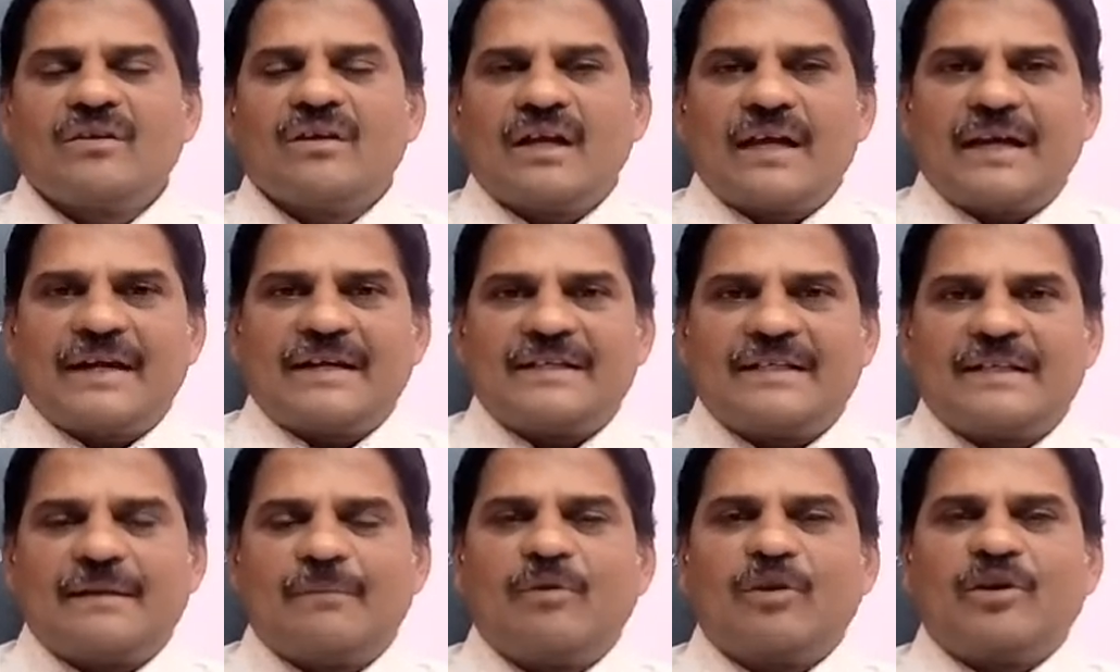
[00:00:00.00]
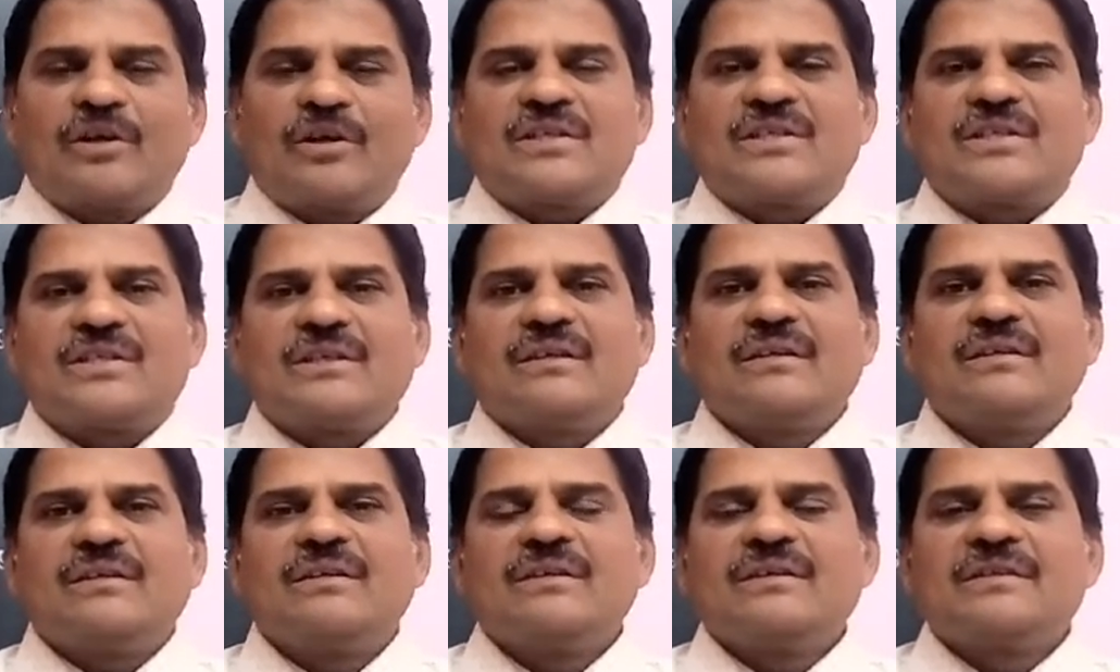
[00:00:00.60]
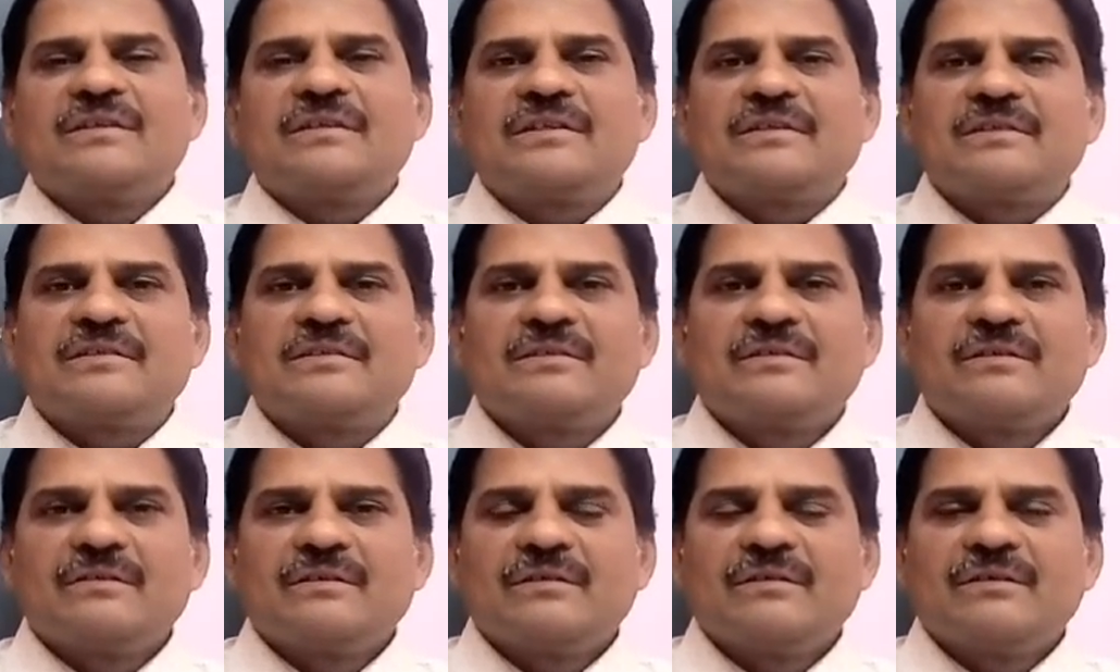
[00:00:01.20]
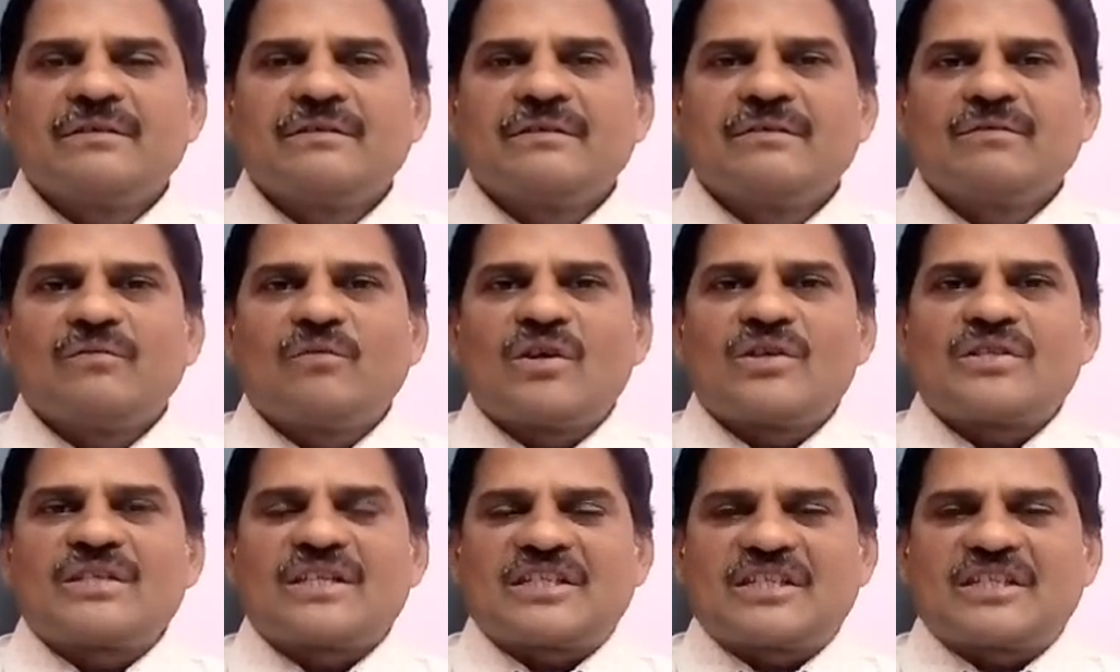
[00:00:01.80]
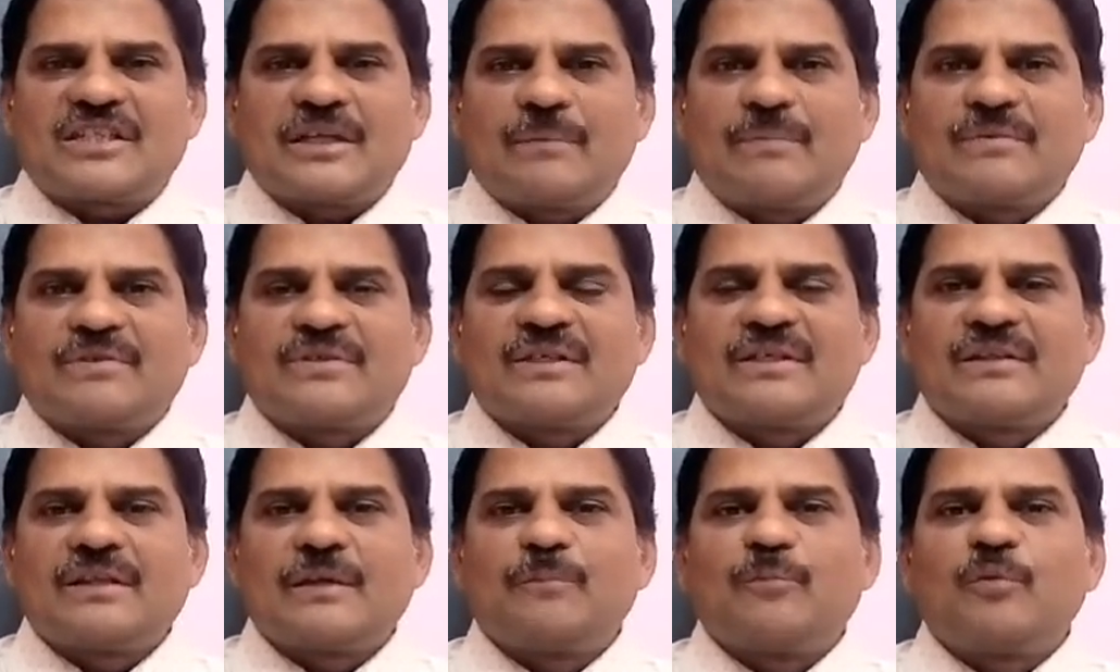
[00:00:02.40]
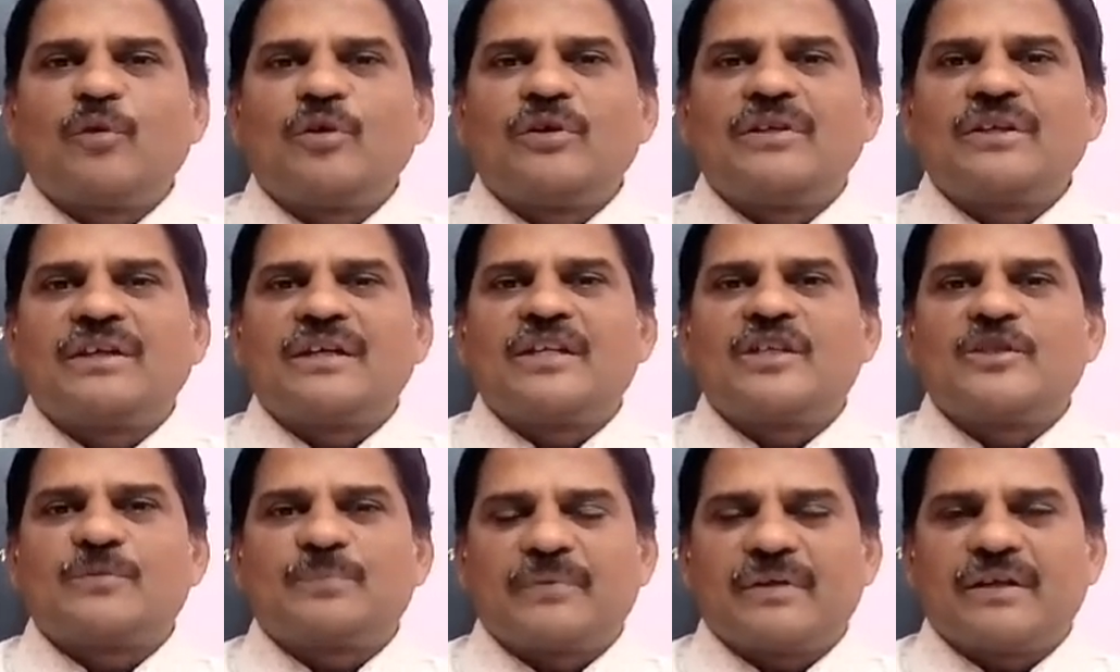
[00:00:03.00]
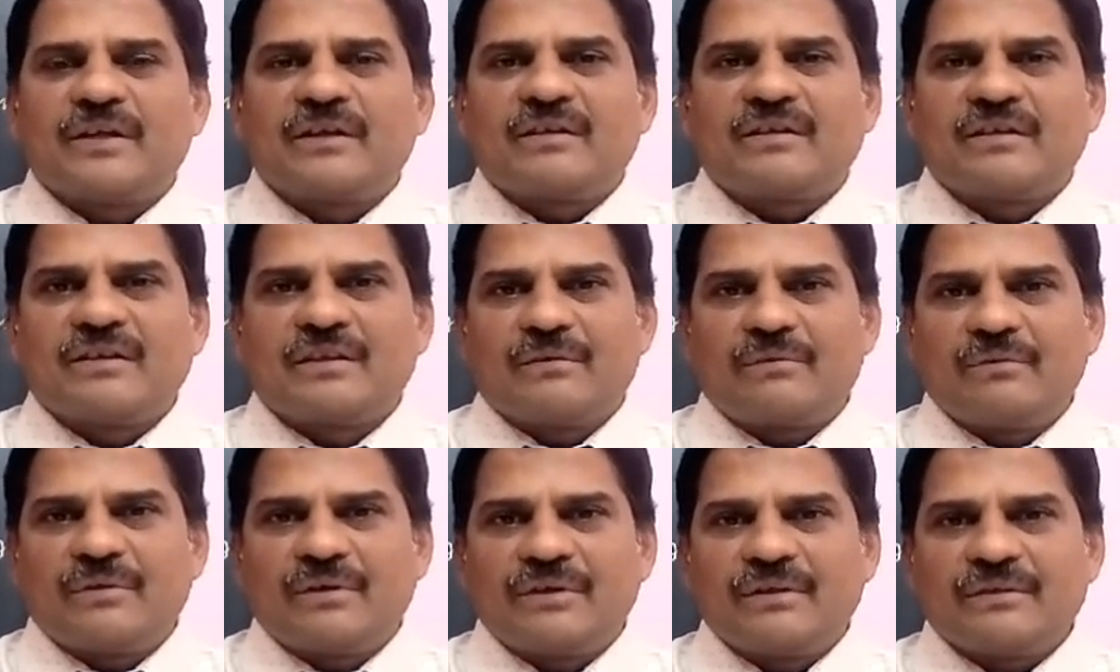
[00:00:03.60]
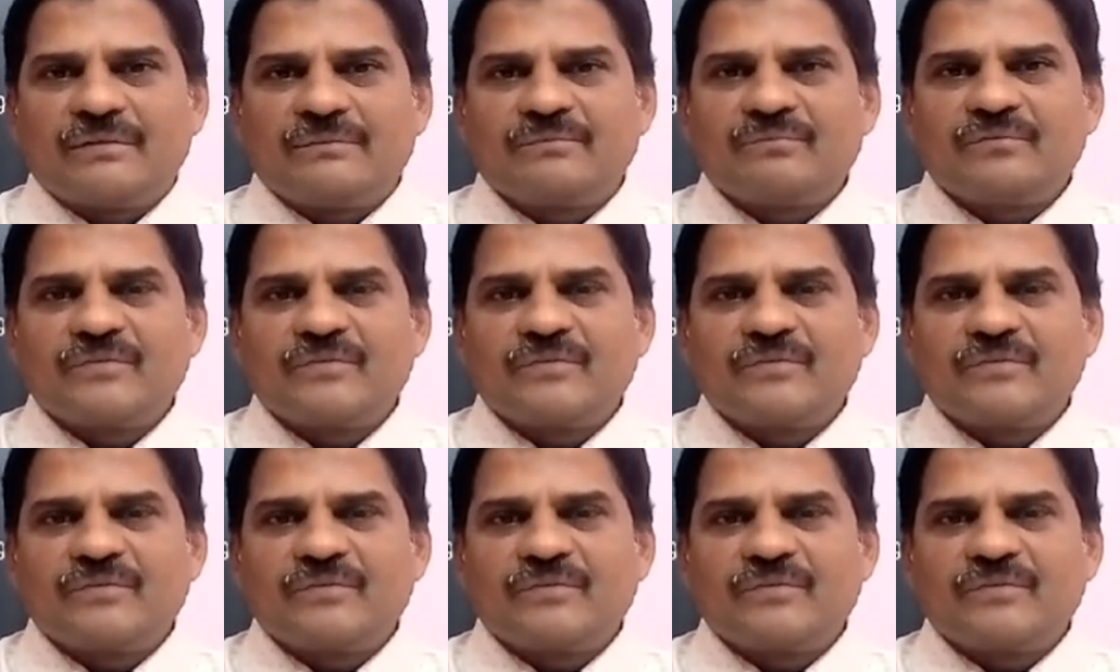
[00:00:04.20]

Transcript: and democracy was established in the political sphere in the world.